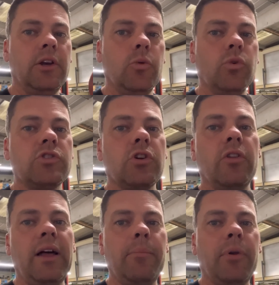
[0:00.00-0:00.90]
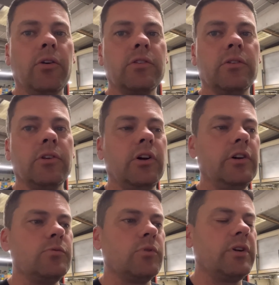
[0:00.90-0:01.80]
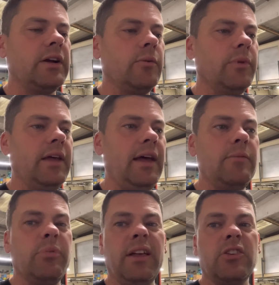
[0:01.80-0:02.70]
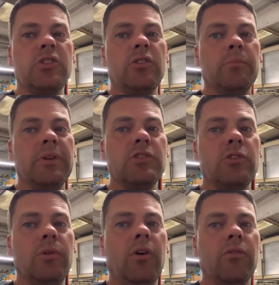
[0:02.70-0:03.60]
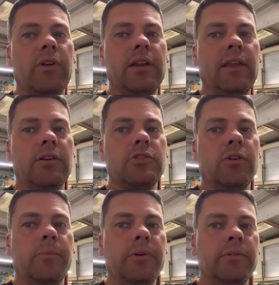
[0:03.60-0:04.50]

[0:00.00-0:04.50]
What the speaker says: once I've got that block done guys, we'll crack on with the head, but that shouldn't be too long really, that job.